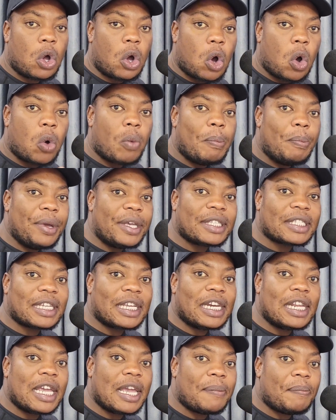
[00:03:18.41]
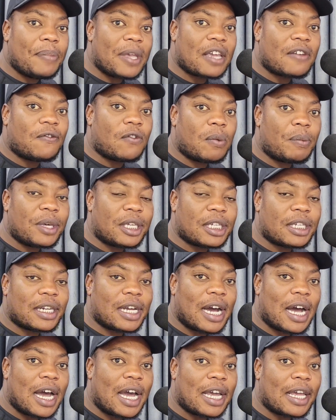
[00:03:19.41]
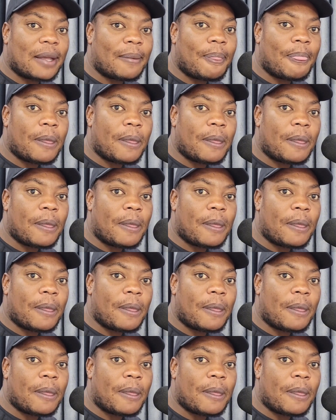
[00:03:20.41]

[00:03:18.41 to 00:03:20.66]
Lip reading: or basically a peak formation high.